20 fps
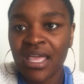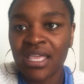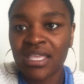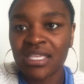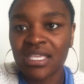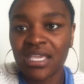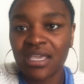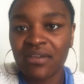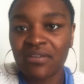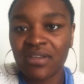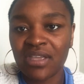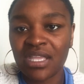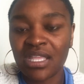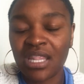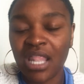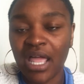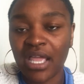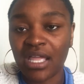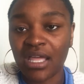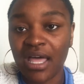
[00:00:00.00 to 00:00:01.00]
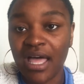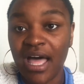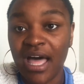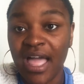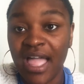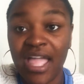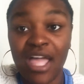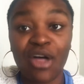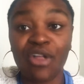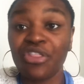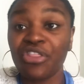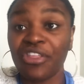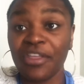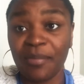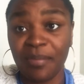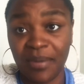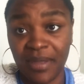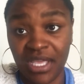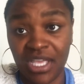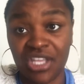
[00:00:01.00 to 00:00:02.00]
giving like a healthy
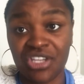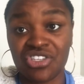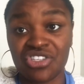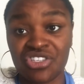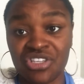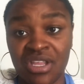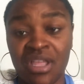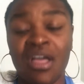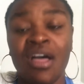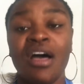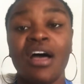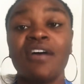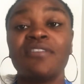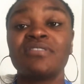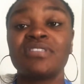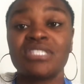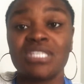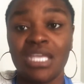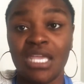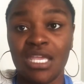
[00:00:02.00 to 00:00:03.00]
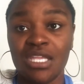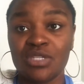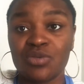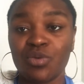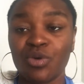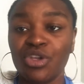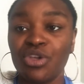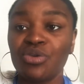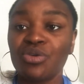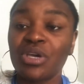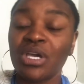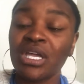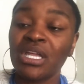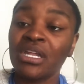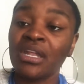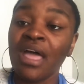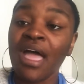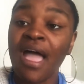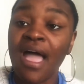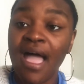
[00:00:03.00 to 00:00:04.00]
pinch of seeds where you
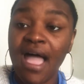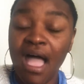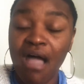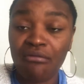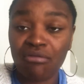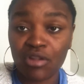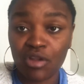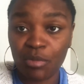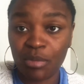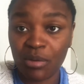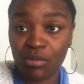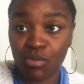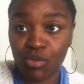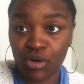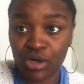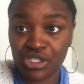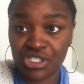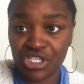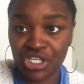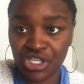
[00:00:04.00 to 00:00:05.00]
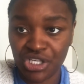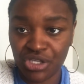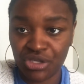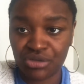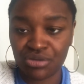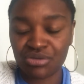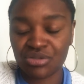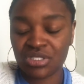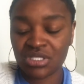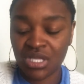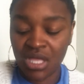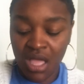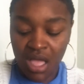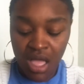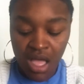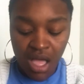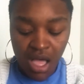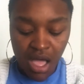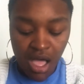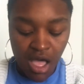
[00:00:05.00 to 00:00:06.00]
can have a little bit more to use.
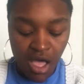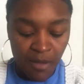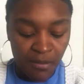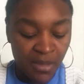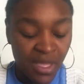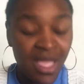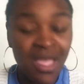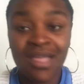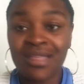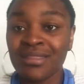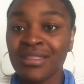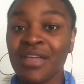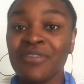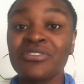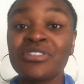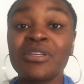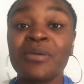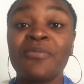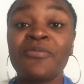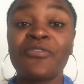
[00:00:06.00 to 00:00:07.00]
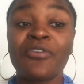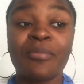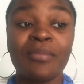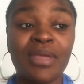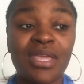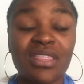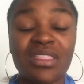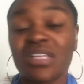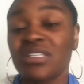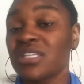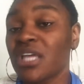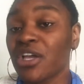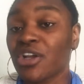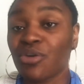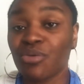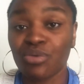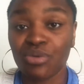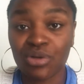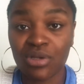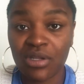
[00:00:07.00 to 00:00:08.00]
For me, that's like a
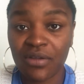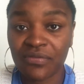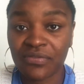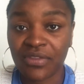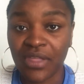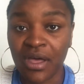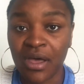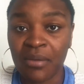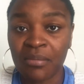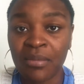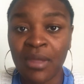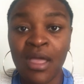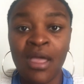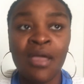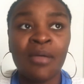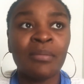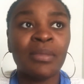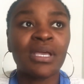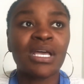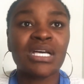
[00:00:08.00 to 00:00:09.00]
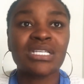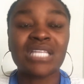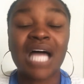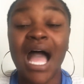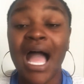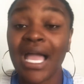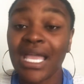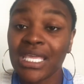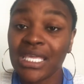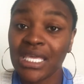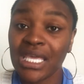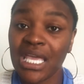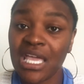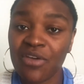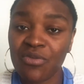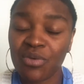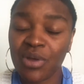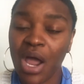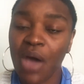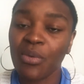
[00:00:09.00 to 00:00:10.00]
rule of thumb, because I
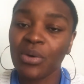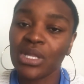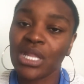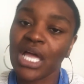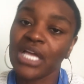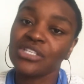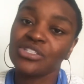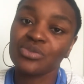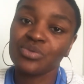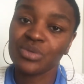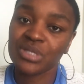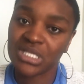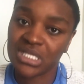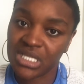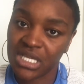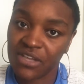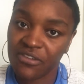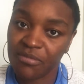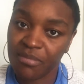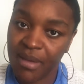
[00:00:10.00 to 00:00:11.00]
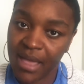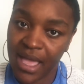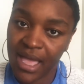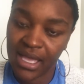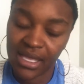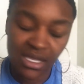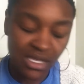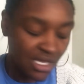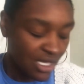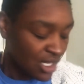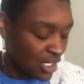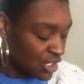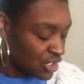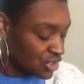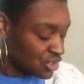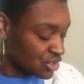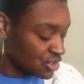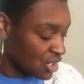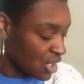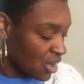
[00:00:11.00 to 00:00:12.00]
give what I would like to receive back.
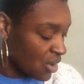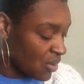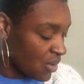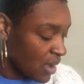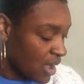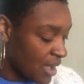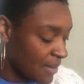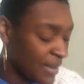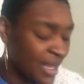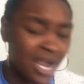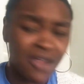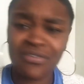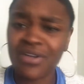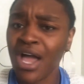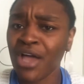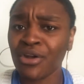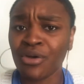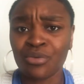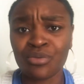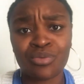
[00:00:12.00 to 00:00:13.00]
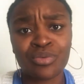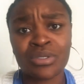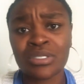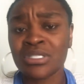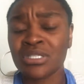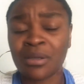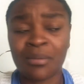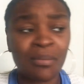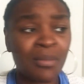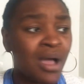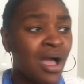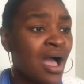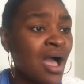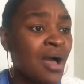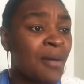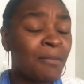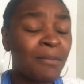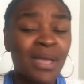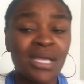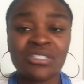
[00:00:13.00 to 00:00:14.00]
So, and I've gotten some
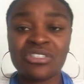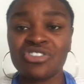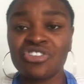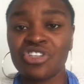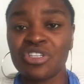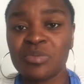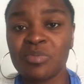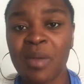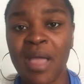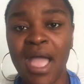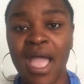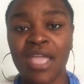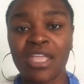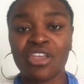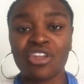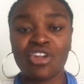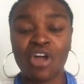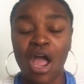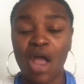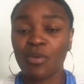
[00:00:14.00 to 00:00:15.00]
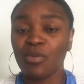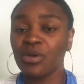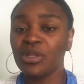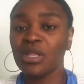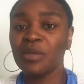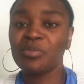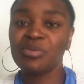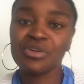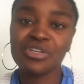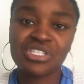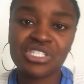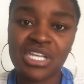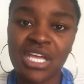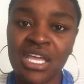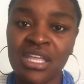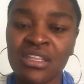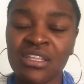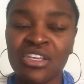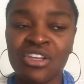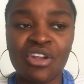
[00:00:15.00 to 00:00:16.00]
messages back, I really
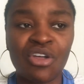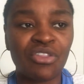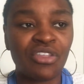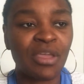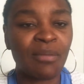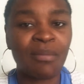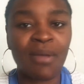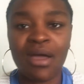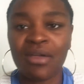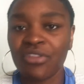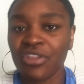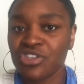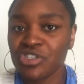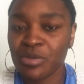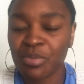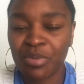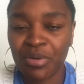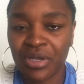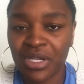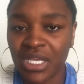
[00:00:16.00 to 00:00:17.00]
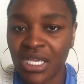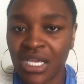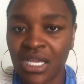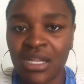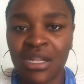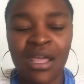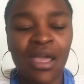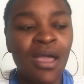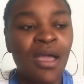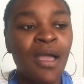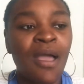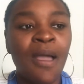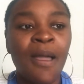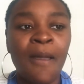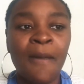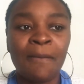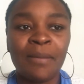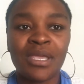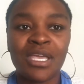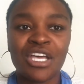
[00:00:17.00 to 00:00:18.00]
appreciate, the amount that you put in,
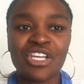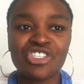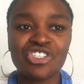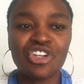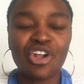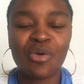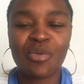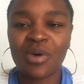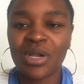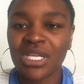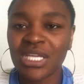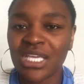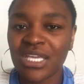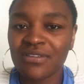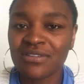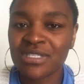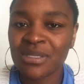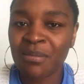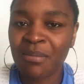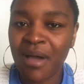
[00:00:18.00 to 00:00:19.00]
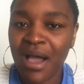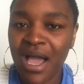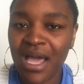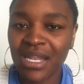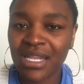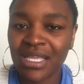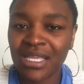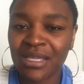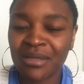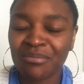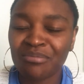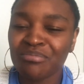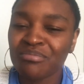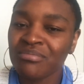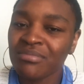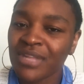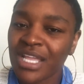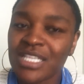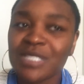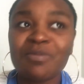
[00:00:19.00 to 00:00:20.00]
because you don't want to give somebody,
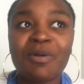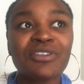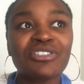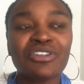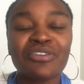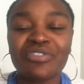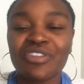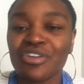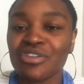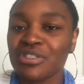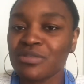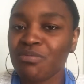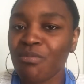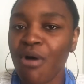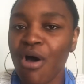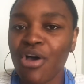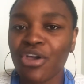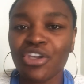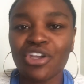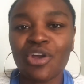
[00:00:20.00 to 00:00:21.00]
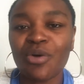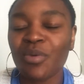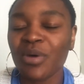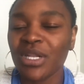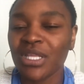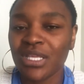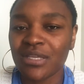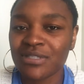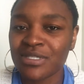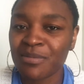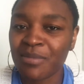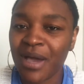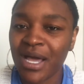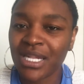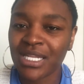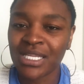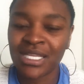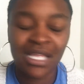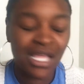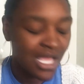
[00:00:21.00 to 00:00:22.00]
especially if they're small, you don't want to give
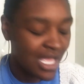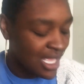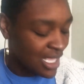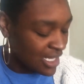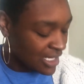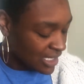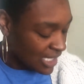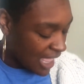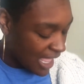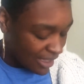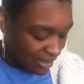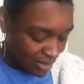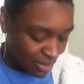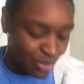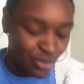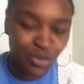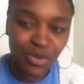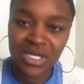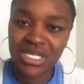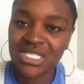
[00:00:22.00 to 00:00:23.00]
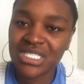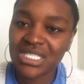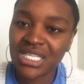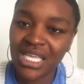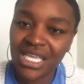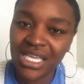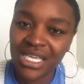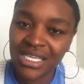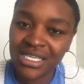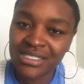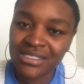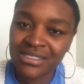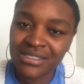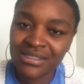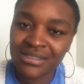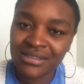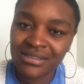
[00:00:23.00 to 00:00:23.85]
somebody like 3 seeds.